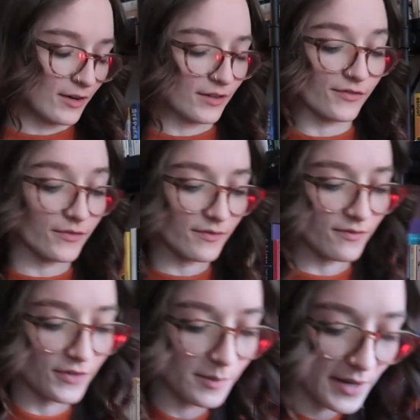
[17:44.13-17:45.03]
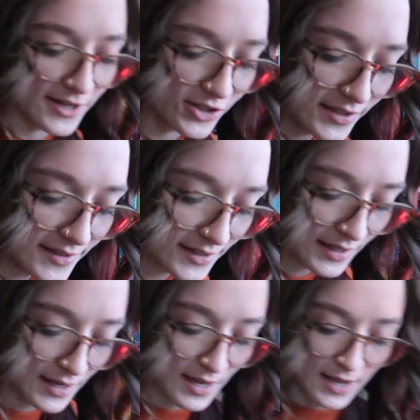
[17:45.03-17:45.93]
or front pages.
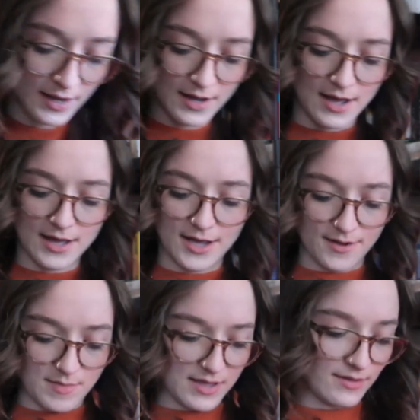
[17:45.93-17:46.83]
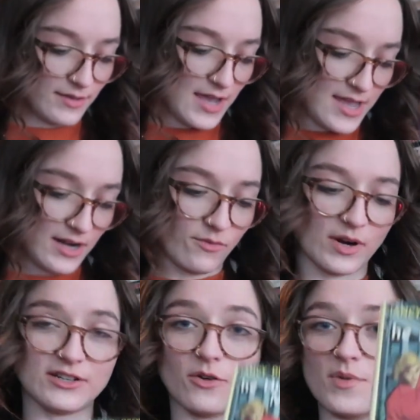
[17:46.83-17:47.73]
The Hidden Window